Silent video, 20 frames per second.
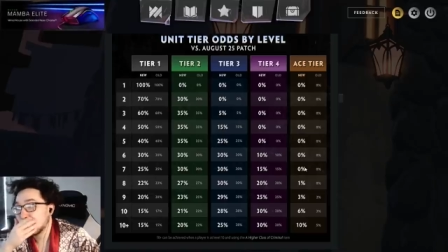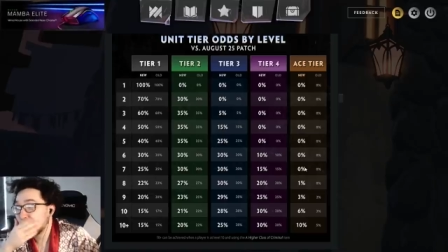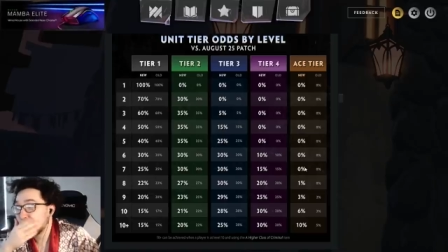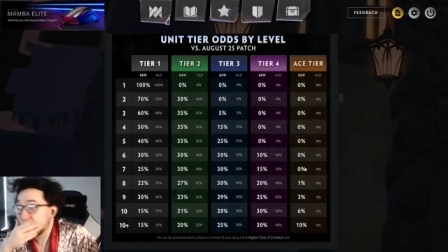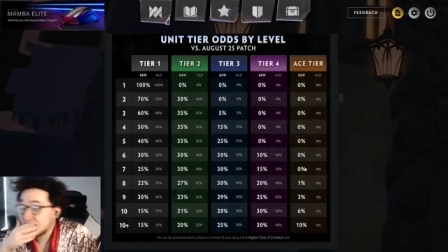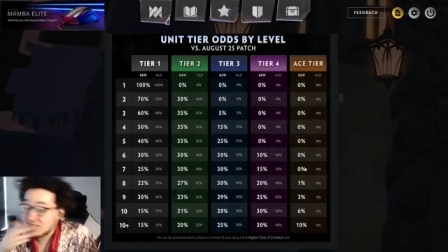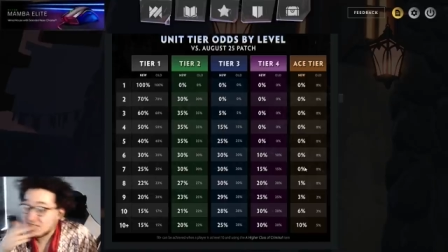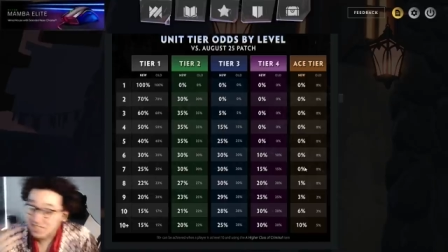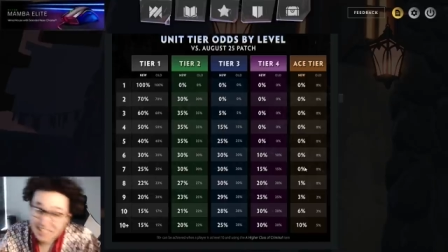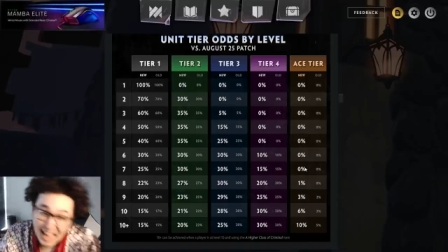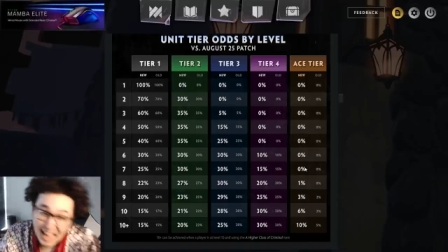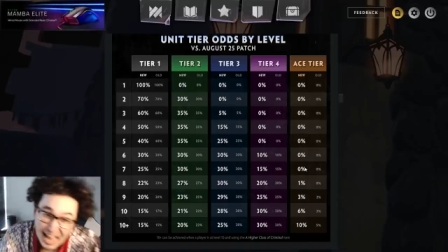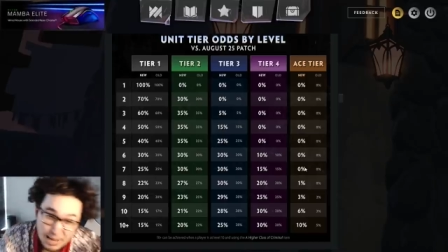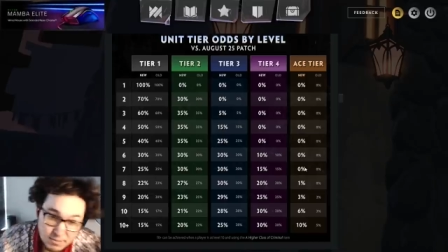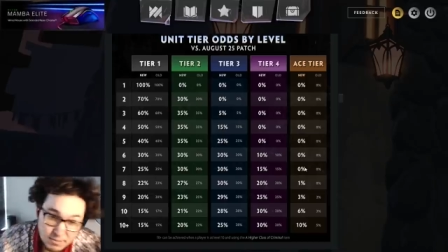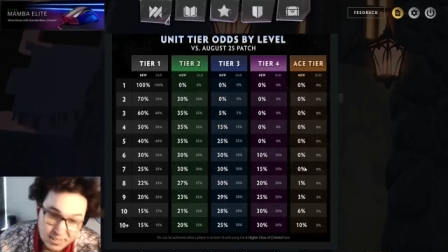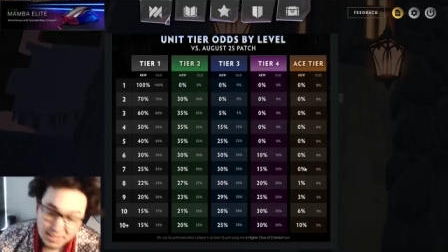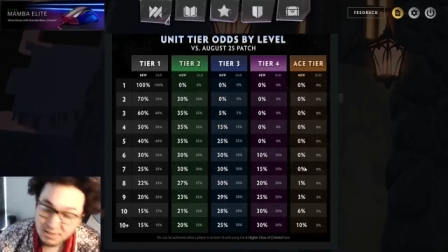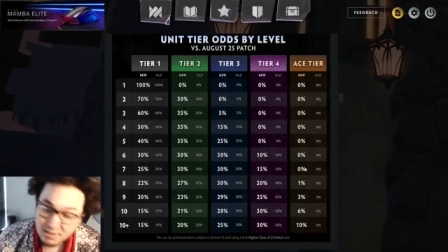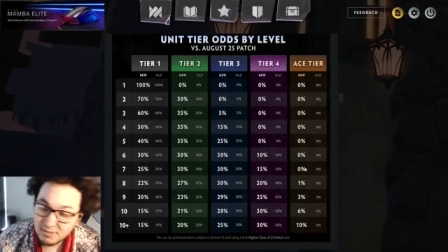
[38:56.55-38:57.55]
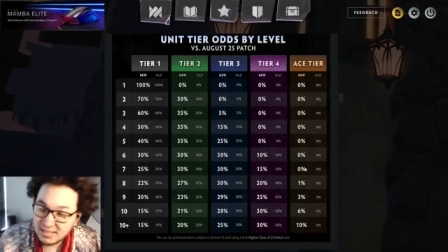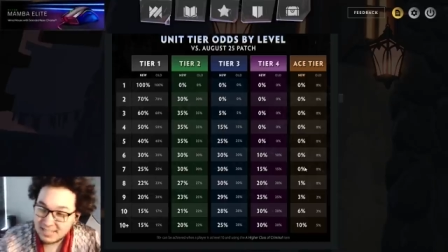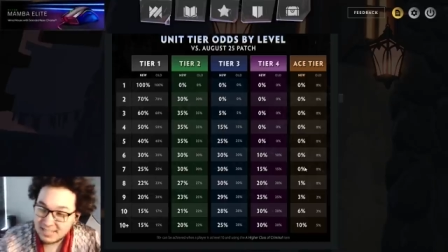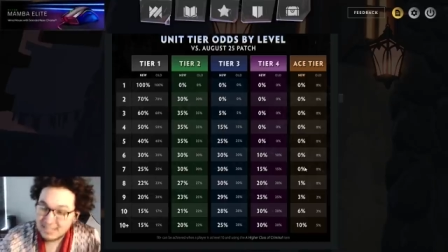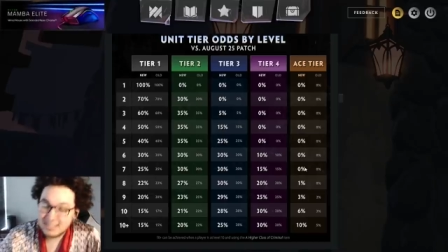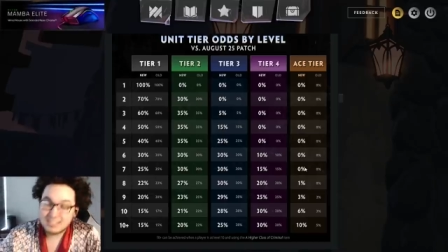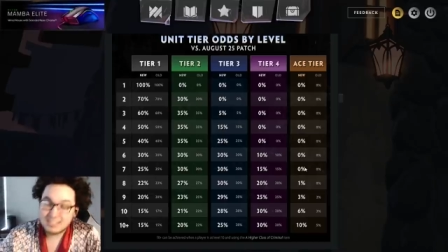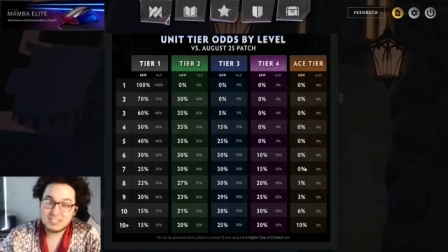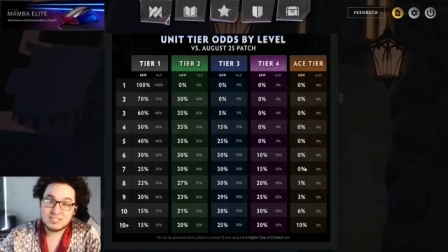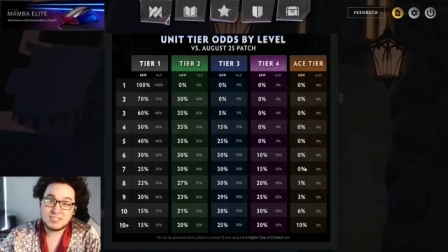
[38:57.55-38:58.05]
It's just absolutely
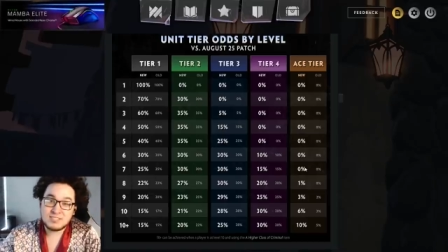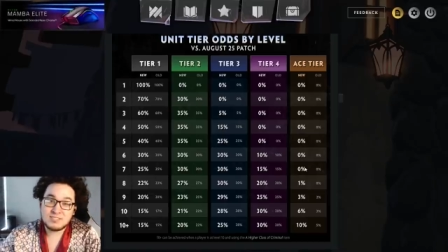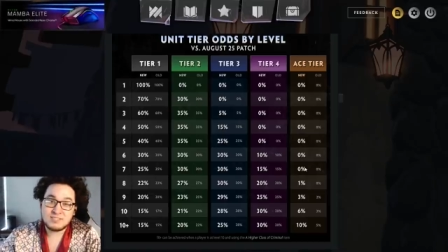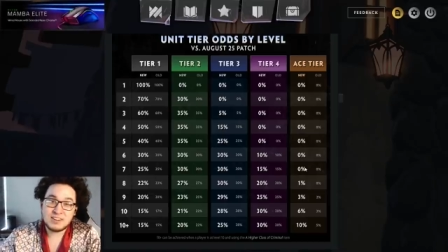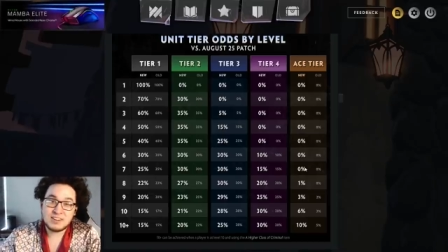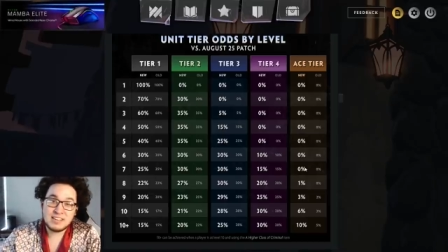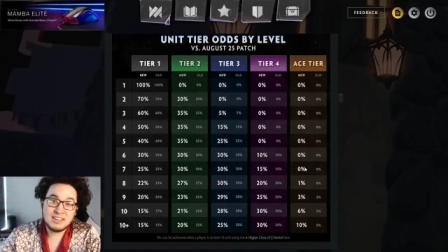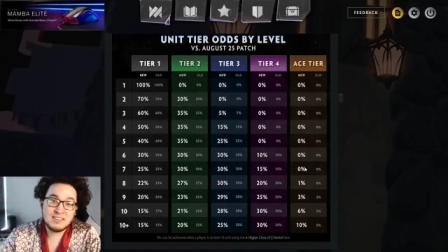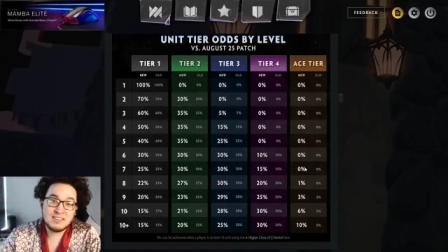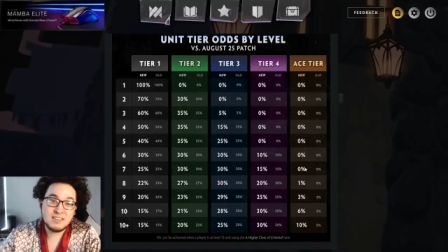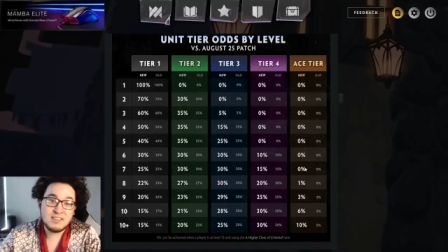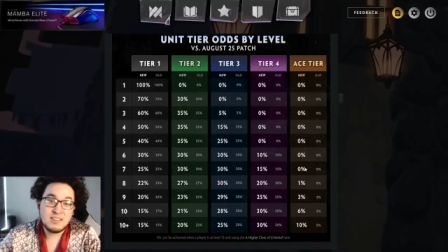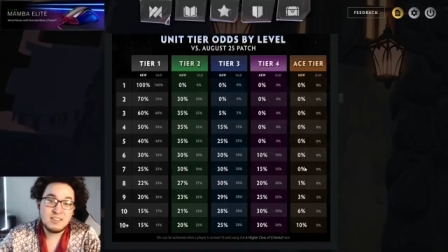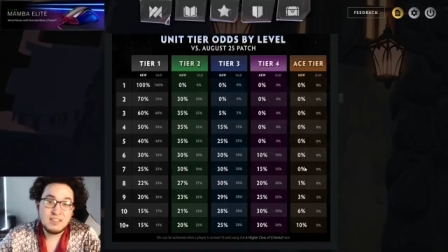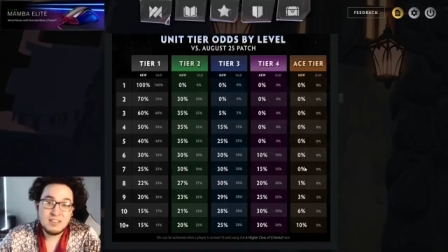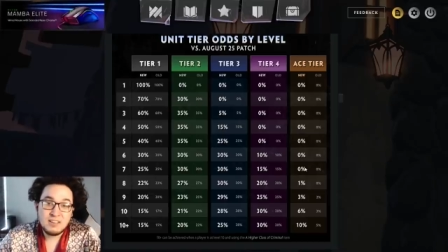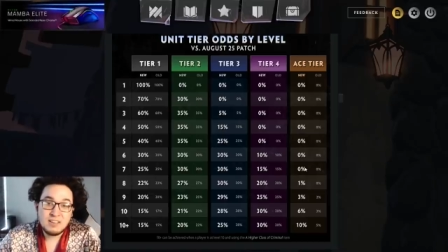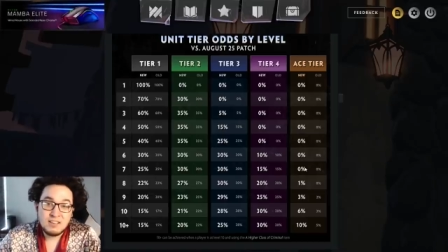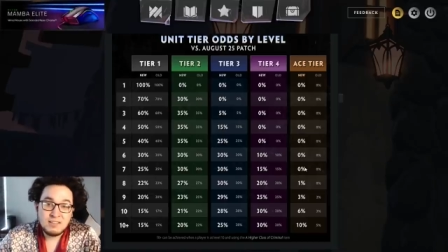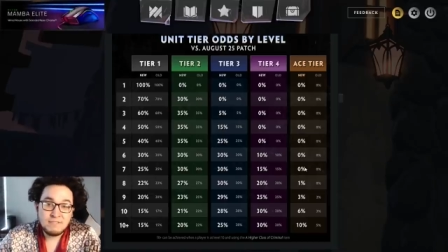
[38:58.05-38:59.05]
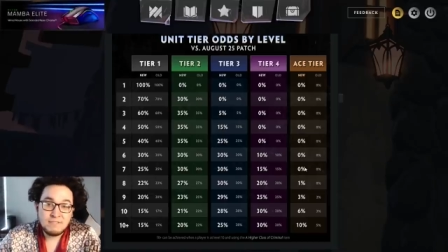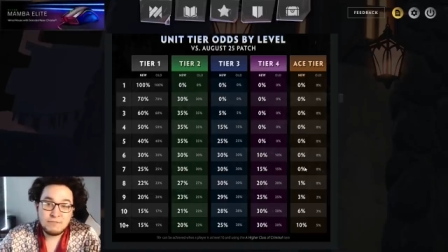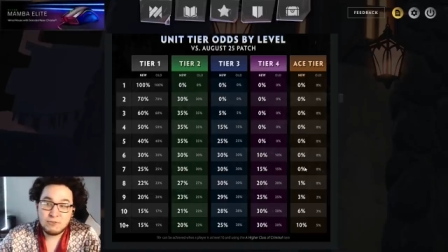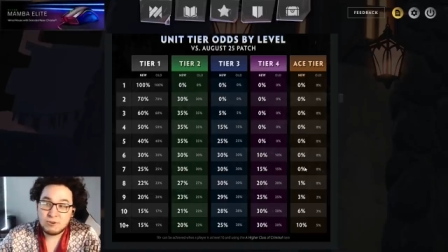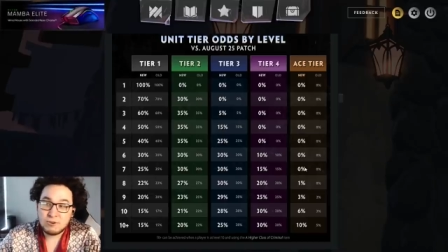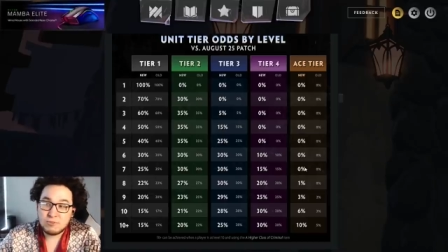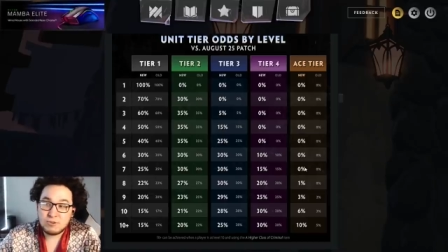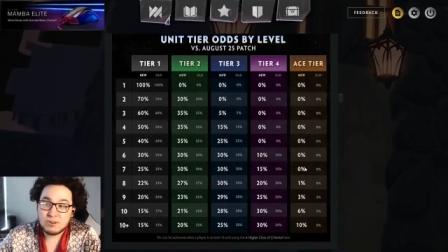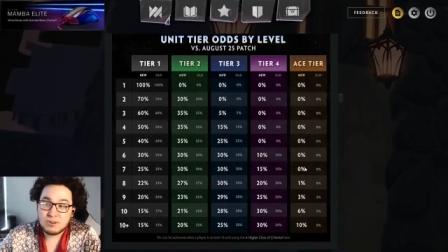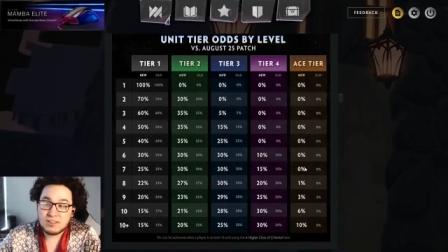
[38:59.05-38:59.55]
nuts, right?
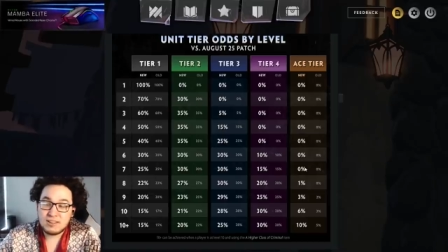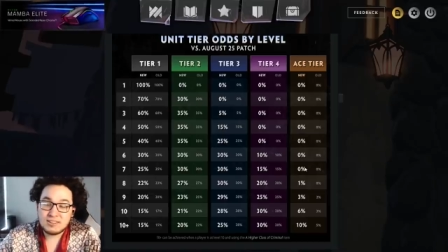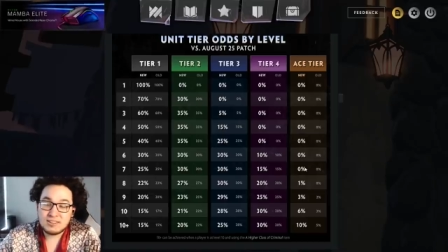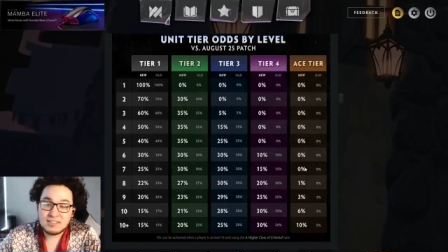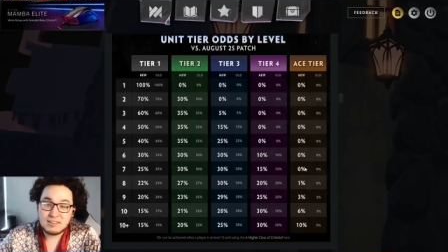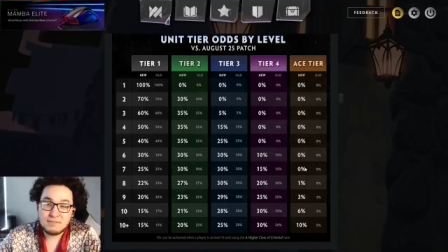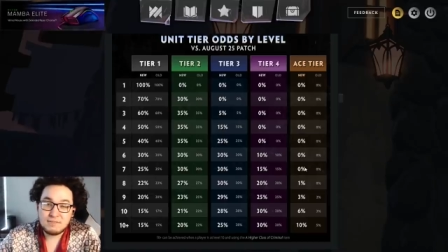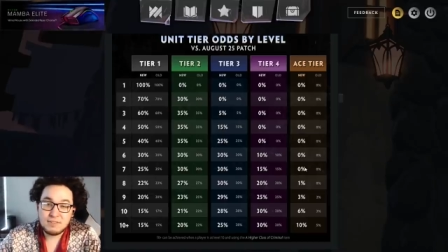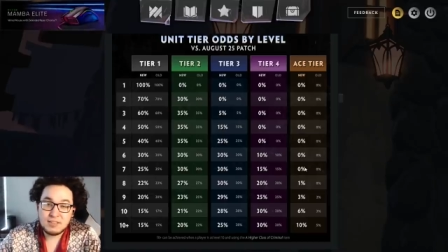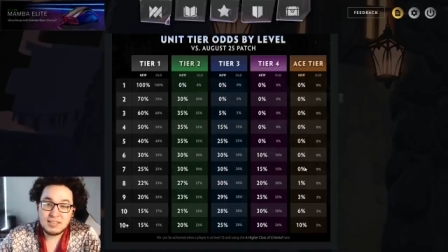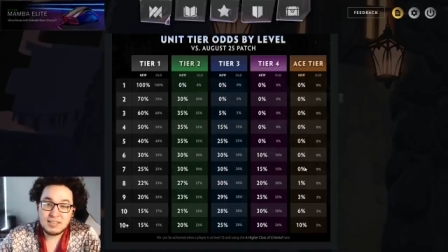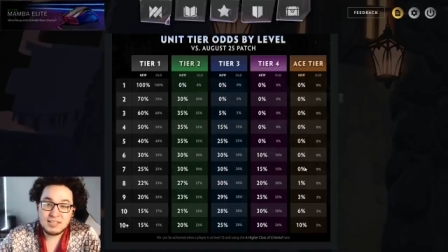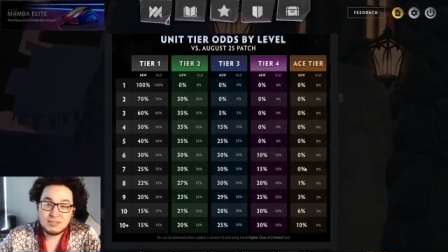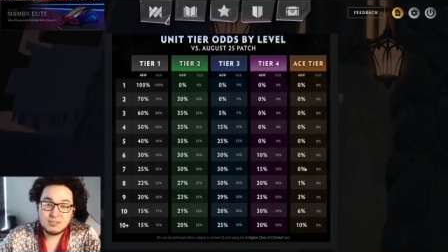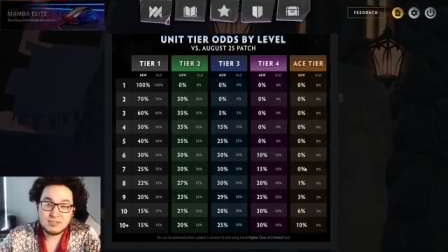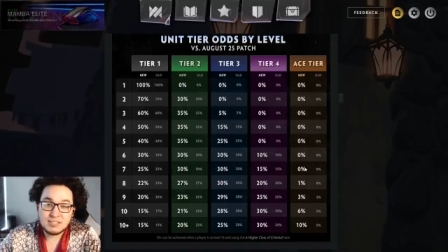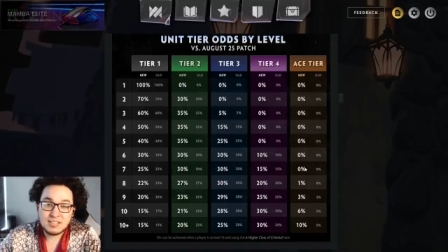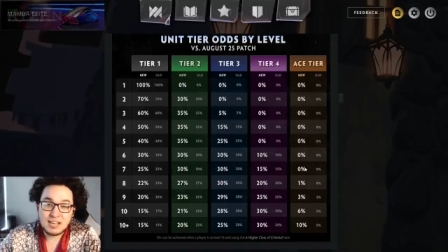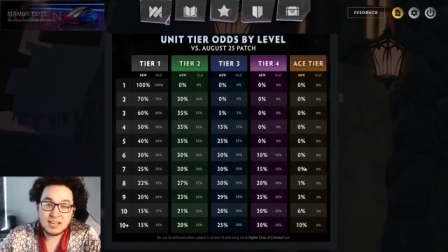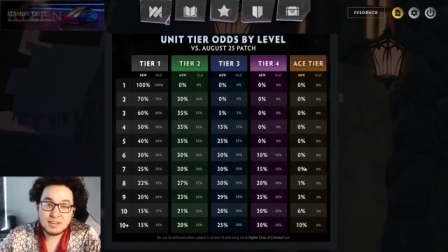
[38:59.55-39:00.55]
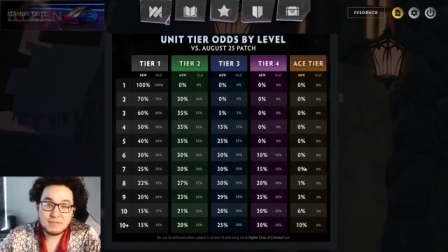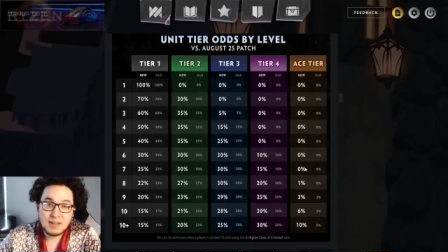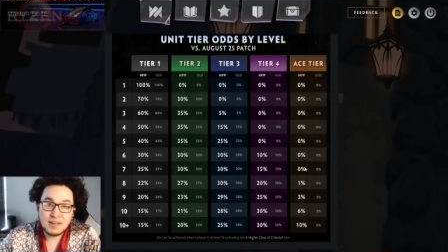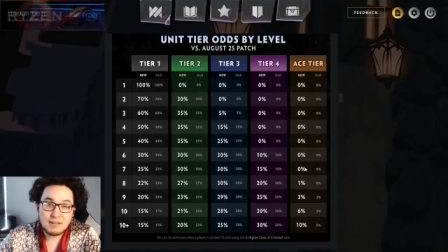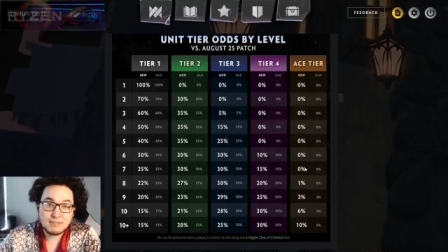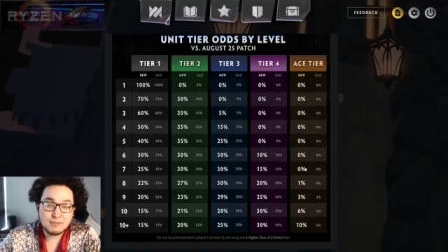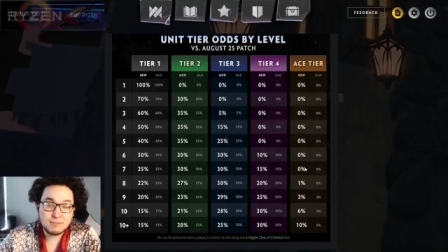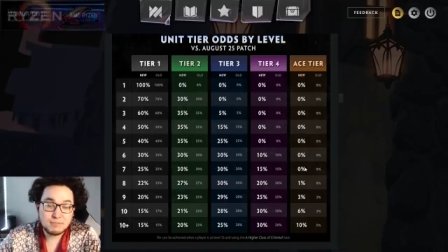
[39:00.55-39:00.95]
4 Warlocks, I feel like you just kind of have to